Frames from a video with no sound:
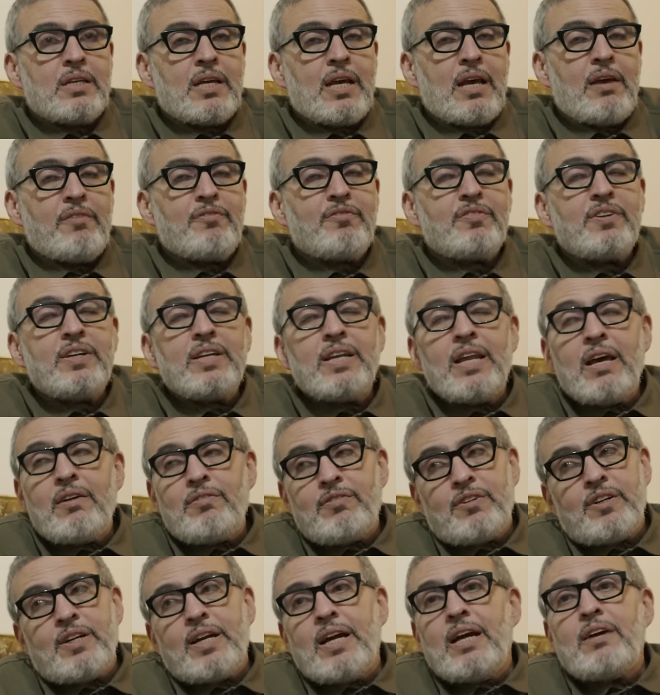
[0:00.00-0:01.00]
have
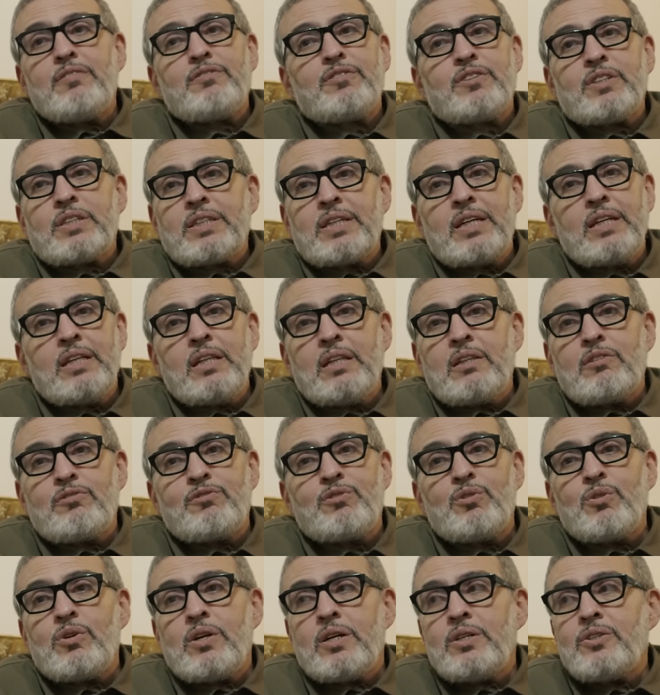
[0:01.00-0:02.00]
never ever killed
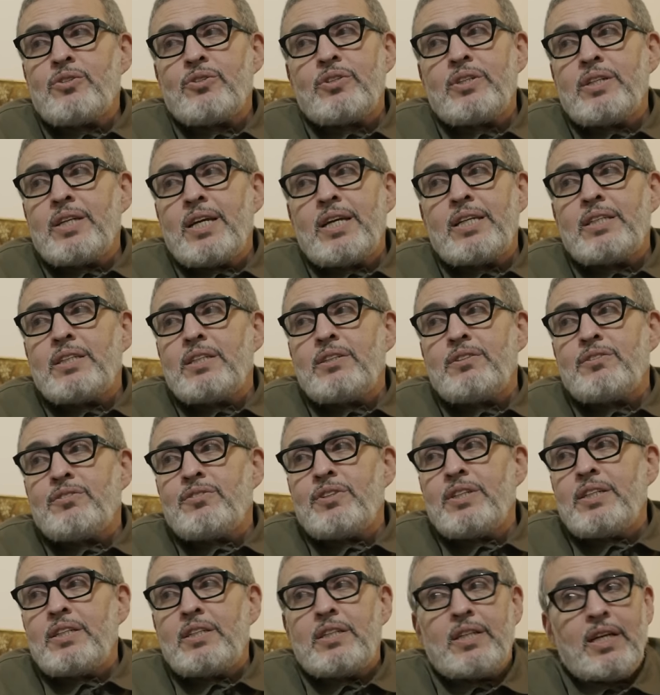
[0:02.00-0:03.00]

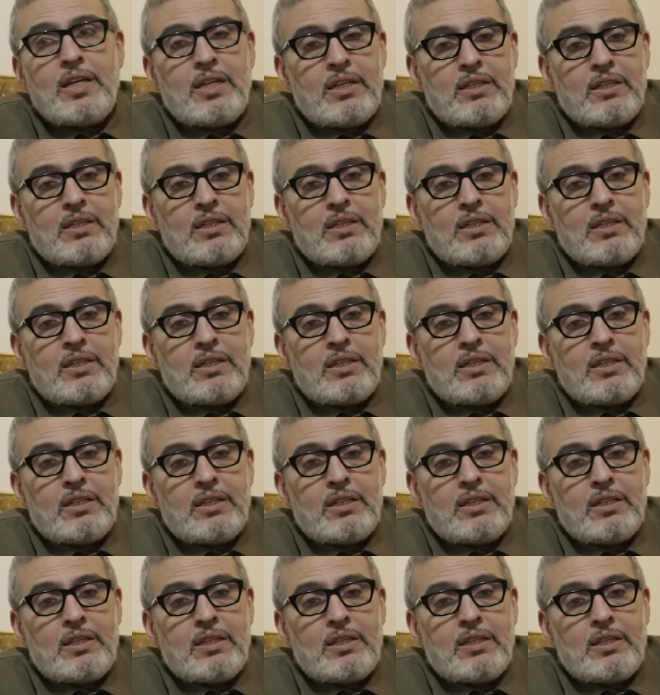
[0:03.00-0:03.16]
483.